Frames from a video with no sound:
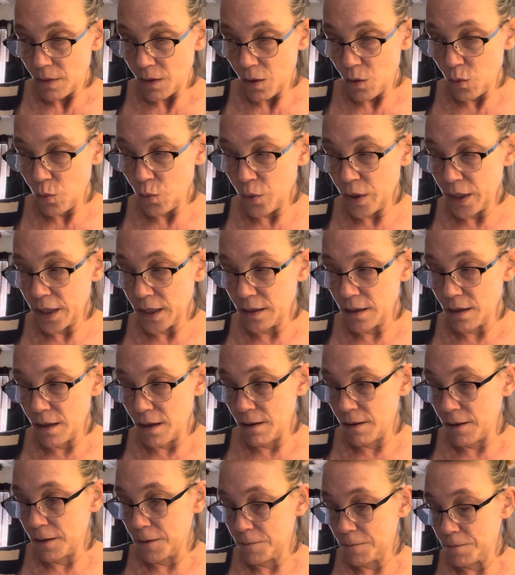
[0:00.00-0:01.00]
with
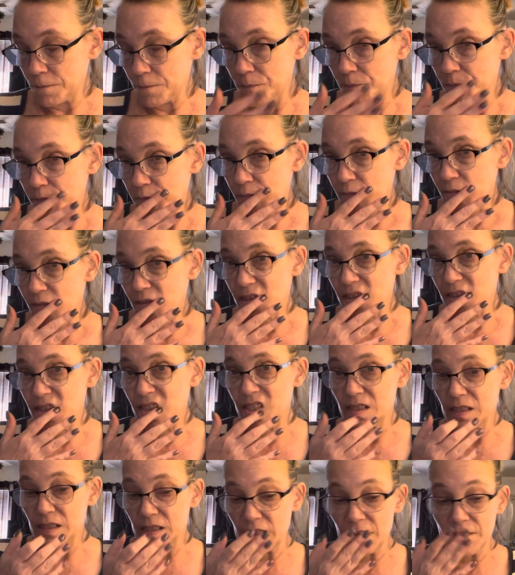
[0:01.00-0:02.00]
um,
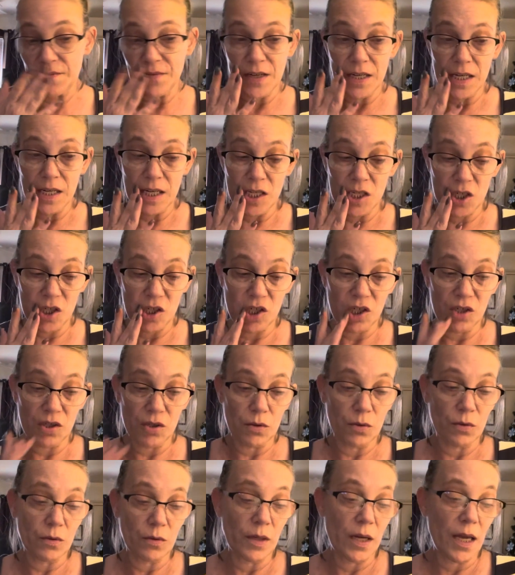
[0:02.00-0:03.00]
the stuff I need to
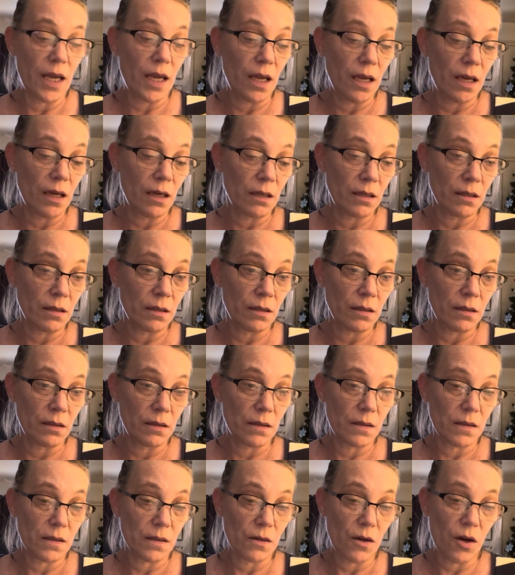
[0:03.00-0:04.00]
do and
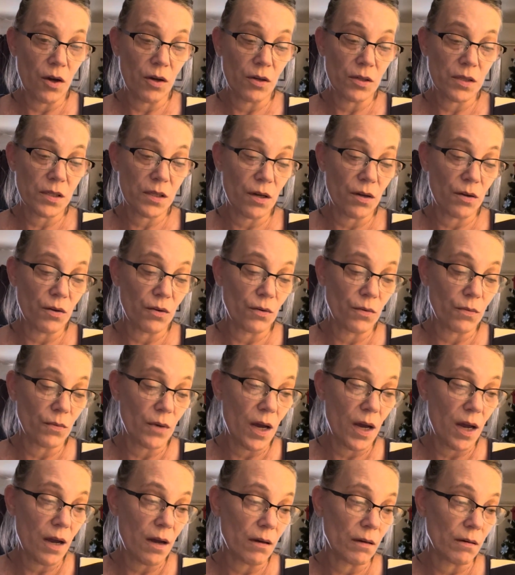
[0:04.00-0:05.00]
also,
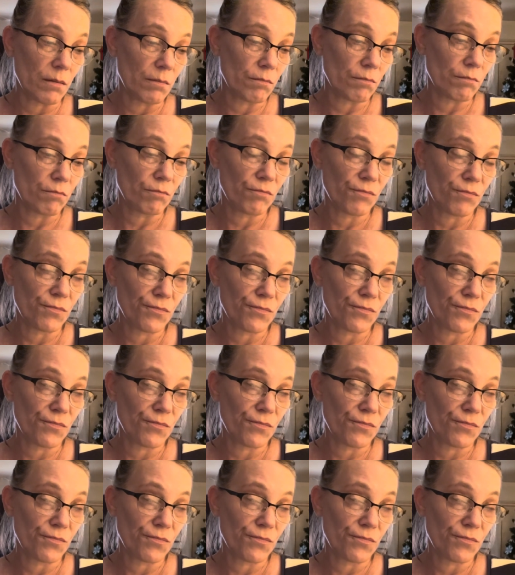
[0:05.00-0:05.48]
um,